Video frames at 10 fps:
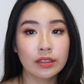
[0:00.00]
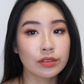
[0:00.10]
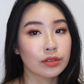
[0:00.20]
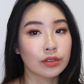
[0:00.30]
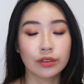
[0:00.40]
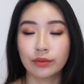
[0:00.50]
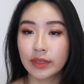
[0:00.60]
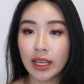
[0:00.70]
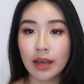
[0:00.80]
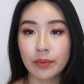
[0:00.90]
So
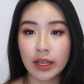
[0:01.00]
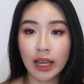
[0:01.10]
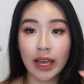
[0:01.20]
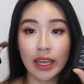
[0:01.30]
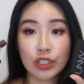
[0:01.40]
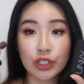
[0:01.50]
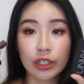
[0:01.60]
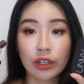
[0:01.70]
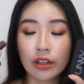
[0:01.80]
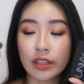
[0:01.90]
yeah, I
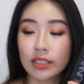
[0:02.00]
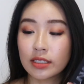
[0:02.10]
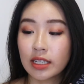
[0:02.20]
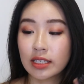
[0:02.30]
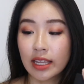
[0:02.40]
enjoyed all these things